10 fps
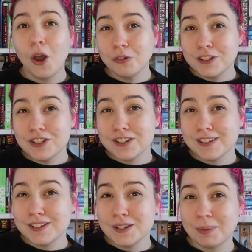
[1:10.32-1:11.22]
Orange is
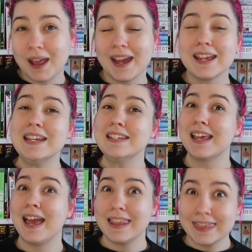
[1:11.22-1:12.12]
the New Black is
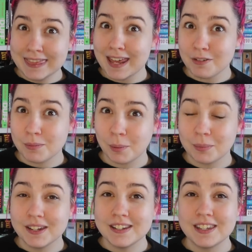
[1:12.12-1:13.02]
a very
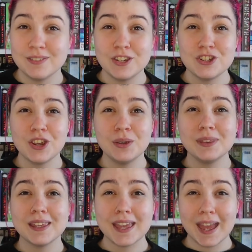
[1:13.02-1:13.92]
popular TV show
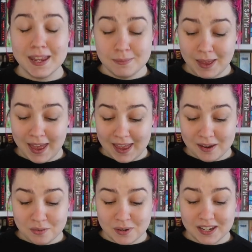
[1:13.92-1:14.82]
that came
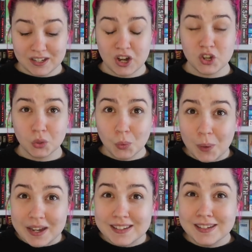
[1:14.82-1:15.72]
out in
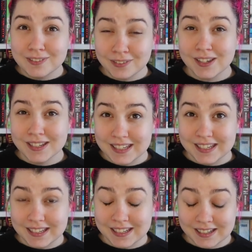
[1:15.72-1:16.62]

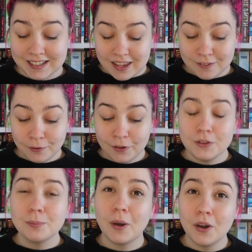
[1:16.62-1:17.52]
2013. It
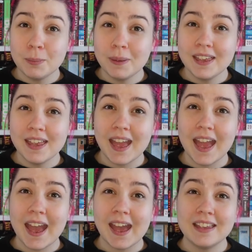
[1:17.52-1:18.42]
follows Piper
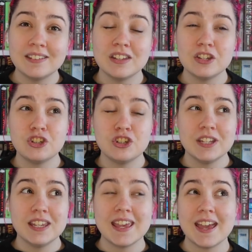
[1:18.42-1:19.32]
as
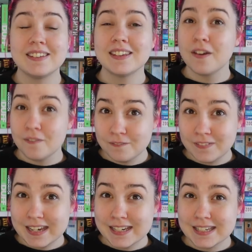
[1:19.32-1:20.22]
she gets
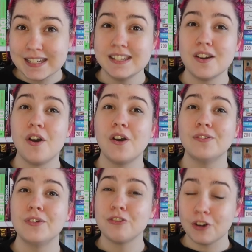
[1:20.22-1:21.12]
convicted
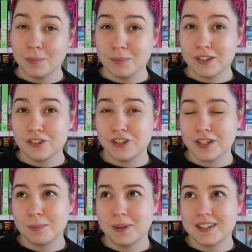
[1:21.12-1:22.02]
of crimes that she
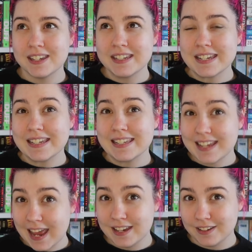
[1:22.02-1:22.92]
committed
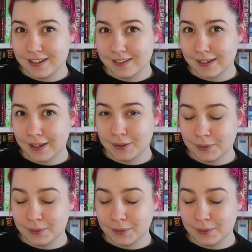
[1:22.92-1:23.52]
10 years ago.